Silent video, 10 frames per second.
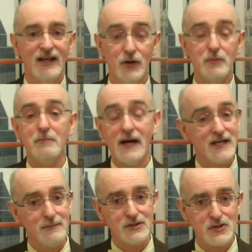Hello, my
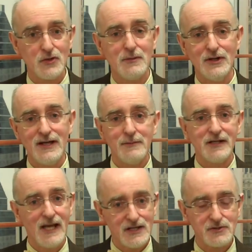name is Joe Murray. I'm a
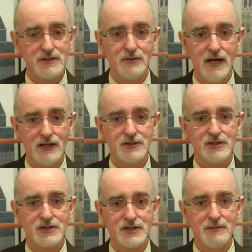
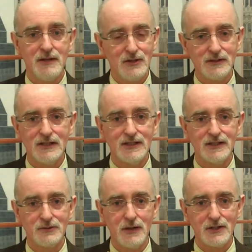gastroenterologist at the Mayo Clinic
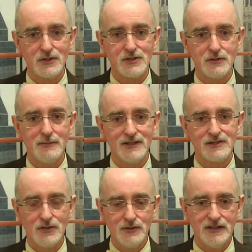in Rochester,
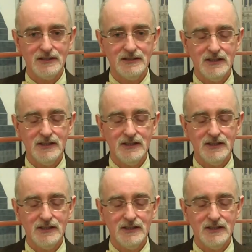Minnesota.